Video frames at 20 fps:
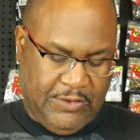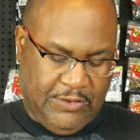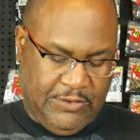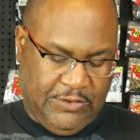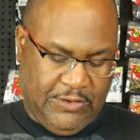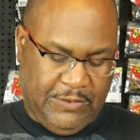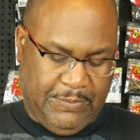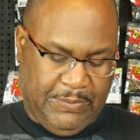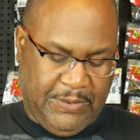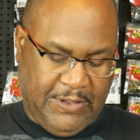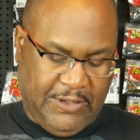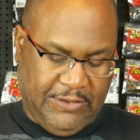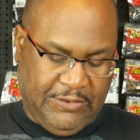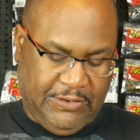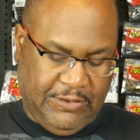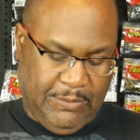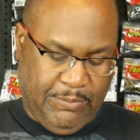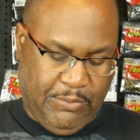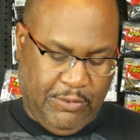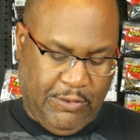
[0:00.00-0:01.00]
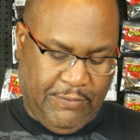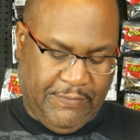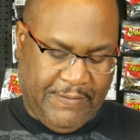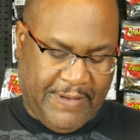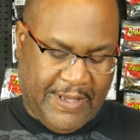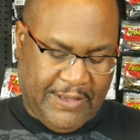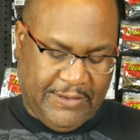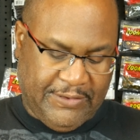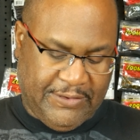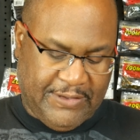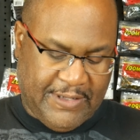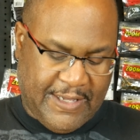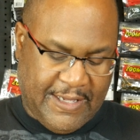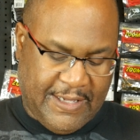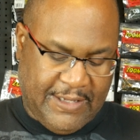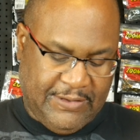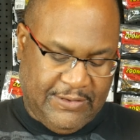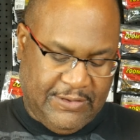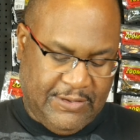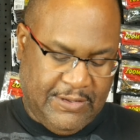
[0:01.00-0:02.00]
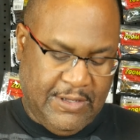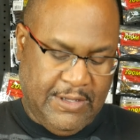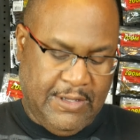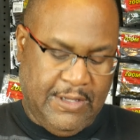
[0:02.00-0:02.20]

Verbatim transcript: just because of the profile size.